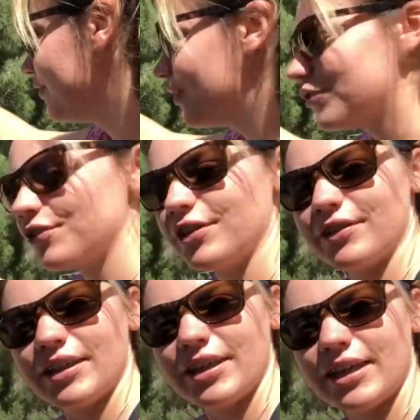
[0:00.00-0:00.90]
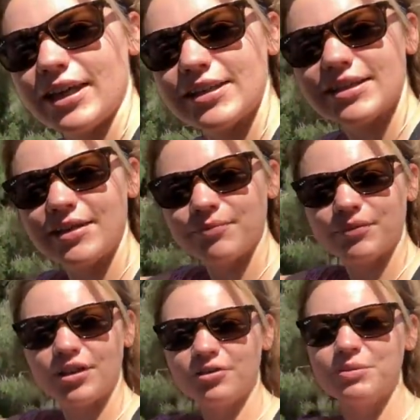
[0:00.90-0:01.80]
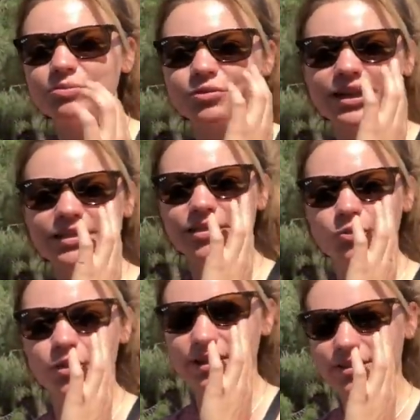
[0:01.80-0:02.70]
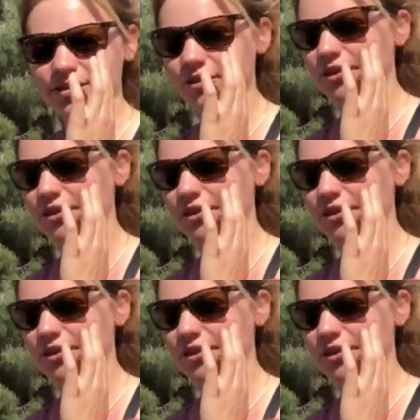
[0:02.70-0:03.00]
Also, he has a lot of people were asking why he's so